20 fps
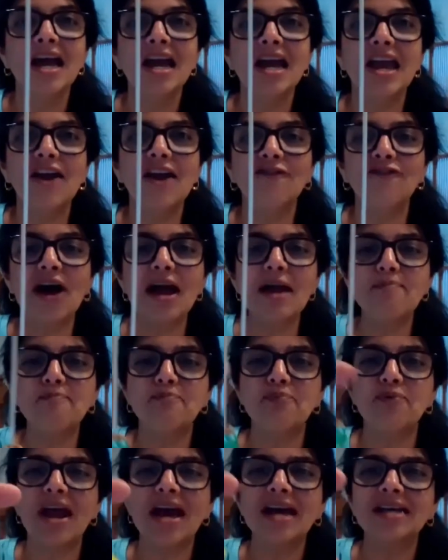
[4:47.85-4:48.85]
If I
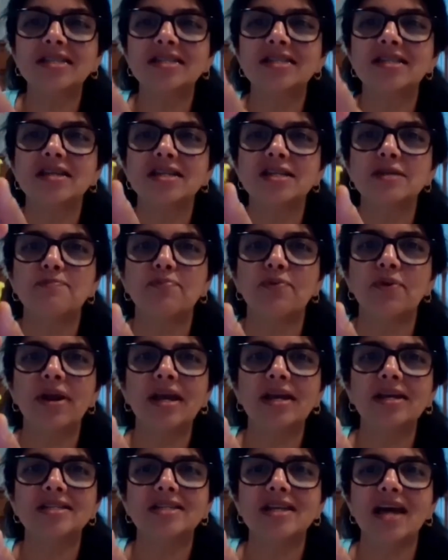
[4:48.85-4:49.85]
press the
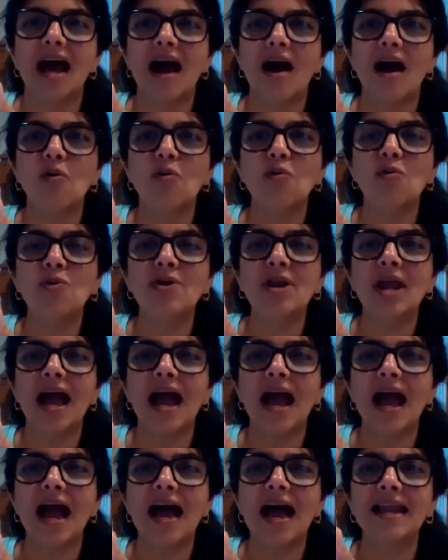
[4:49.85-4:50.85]
spring down
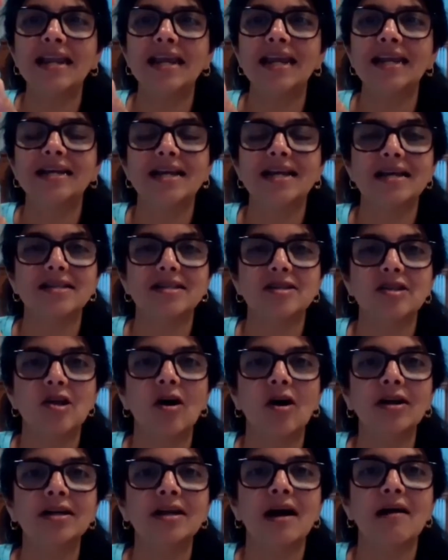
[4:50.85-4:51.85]
and it does
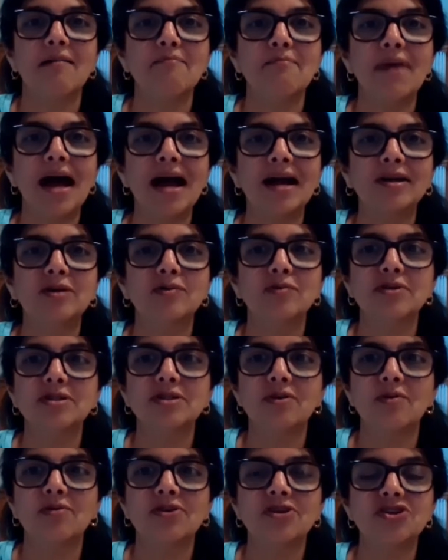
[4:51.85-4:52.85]
not come back to its
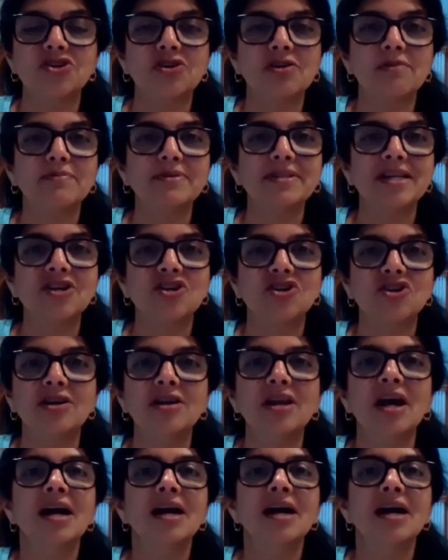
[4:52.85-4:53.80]
original position,